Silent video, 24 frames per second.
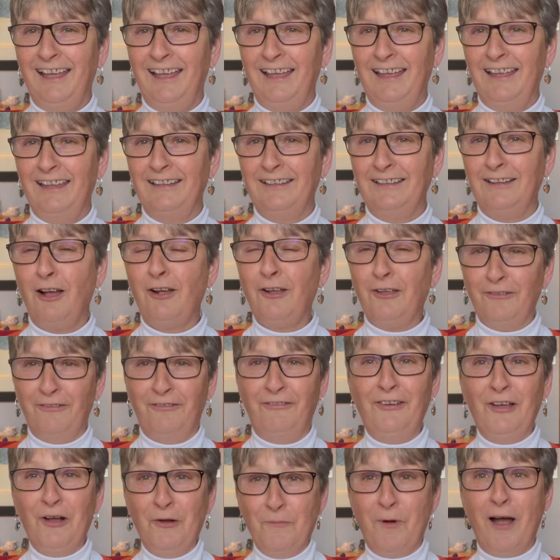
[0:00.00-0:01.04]
And I can
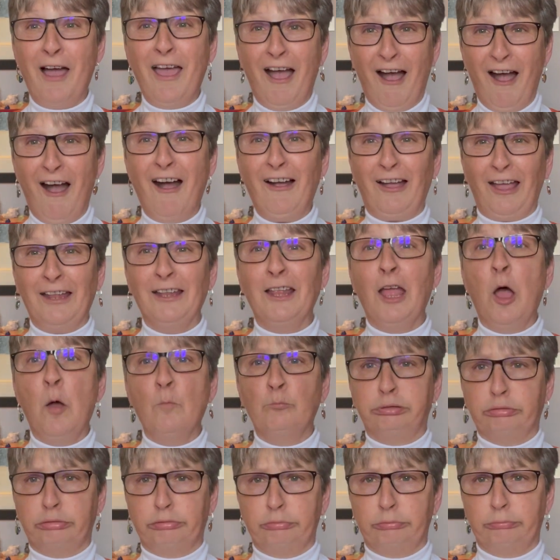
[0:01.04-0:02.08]
feel my heart going,
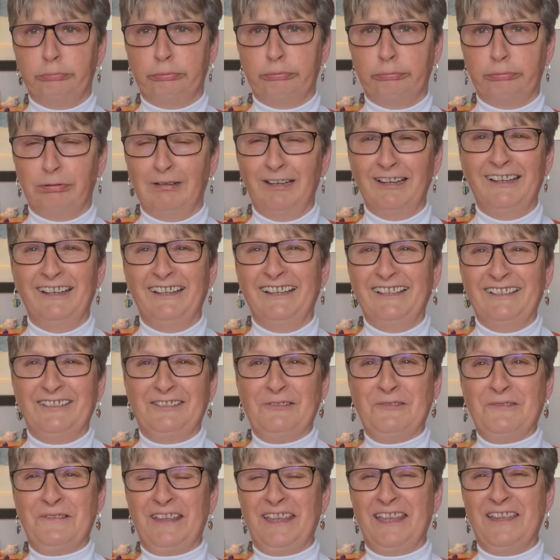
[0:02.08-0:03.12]

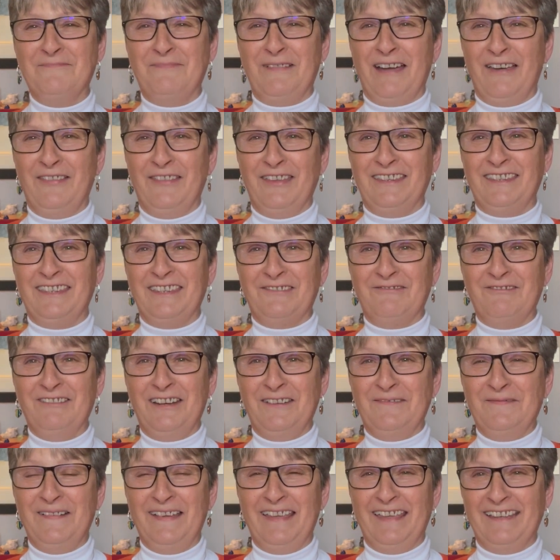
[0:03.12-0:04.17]
talking about this. It's really
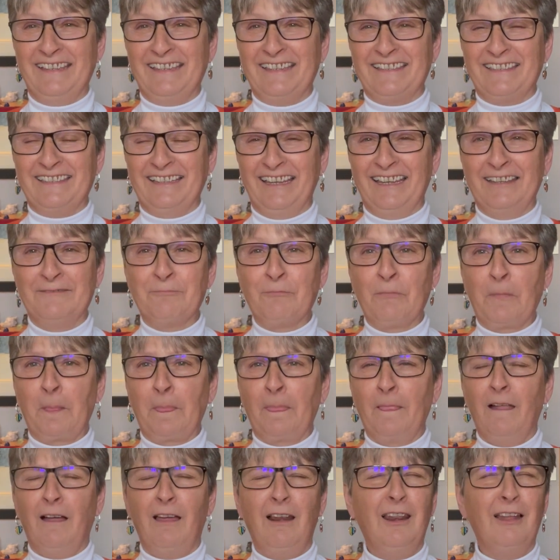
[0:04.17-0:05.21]
weird, isn't it?
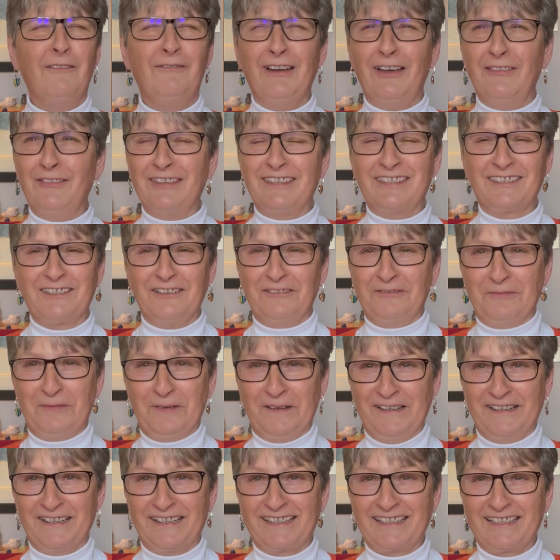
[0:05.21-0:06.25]
I love how this stuff
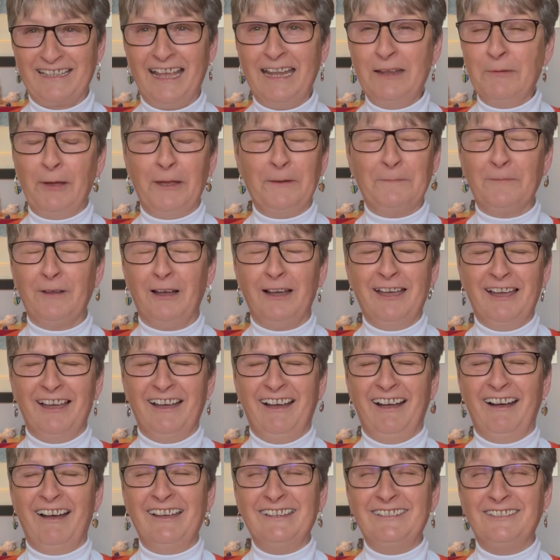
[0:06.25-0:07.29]
works. Anyway,
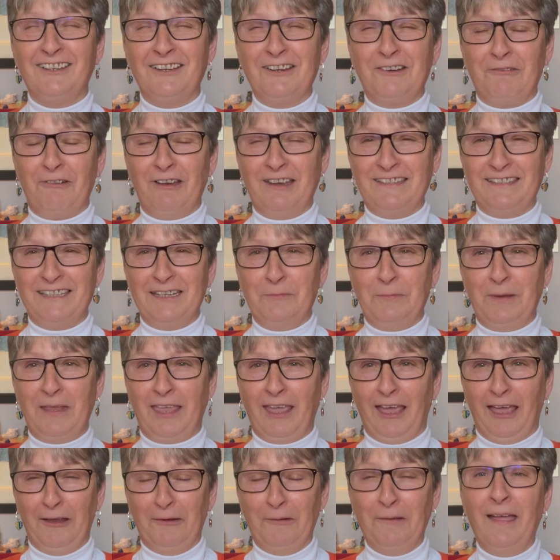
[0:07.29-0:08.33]
I digress. Here we
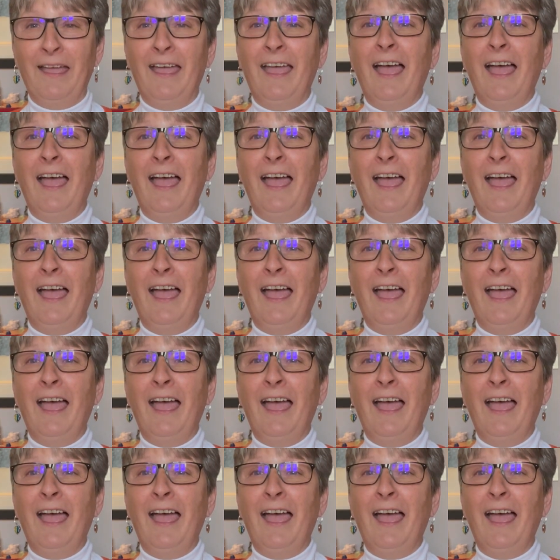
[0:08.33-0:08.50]
go.